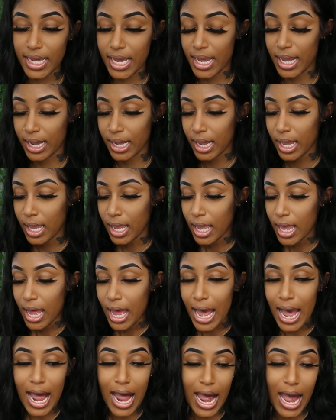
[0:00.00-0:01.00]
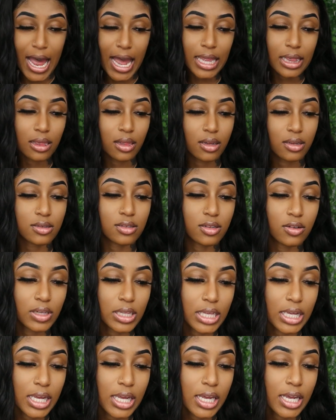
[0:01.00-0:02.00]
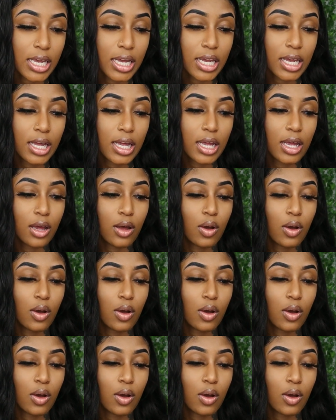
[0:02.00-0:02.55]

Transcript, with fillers: was saying, I literally